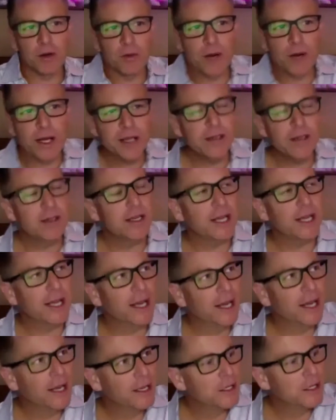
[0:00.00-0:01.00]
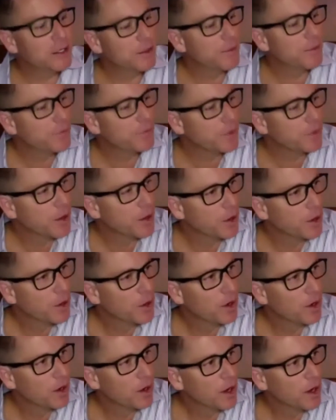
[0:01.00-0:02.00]
right? And
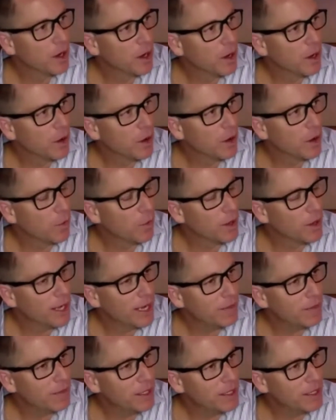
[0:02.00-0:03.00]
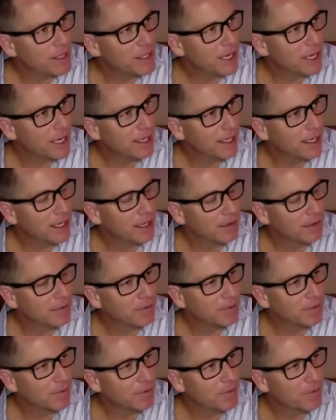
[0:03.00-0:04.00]
with that being said, like,
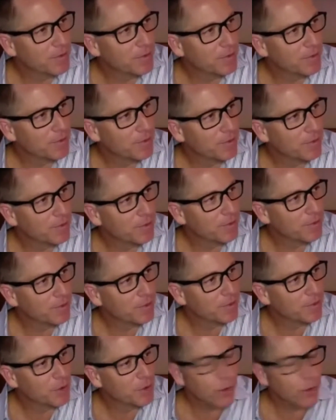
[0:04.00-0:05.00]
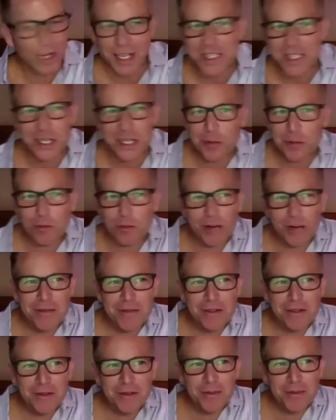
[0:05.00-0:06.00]
do I consider
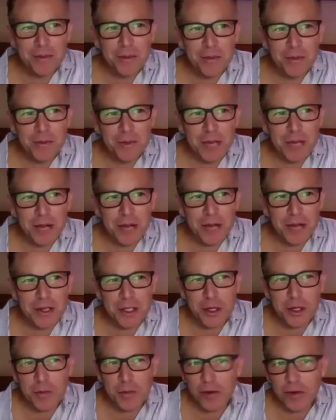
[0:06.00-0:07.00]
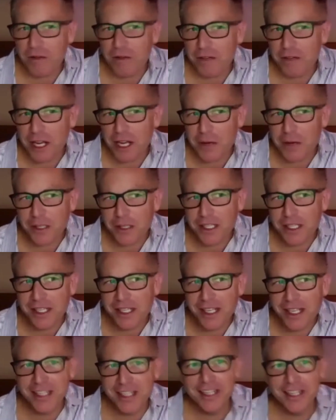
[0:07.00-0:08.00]
private
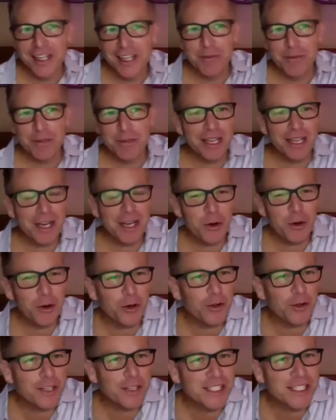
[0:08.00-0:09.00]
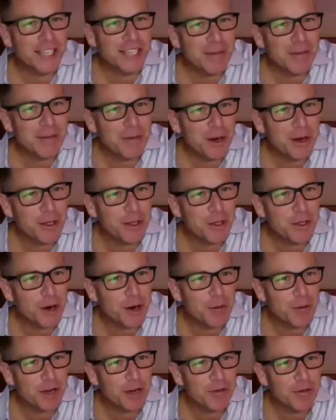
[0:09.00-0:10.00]
equity? But then I heard all these nightmares
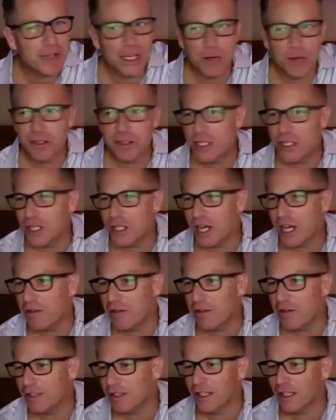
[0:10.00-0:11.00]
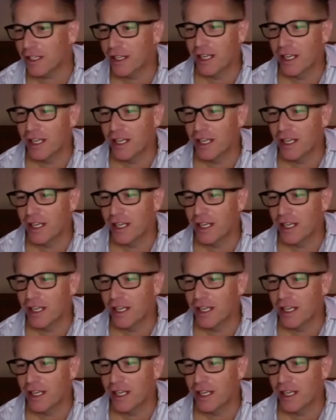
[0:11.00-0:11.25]
around private equity, Jeff, and,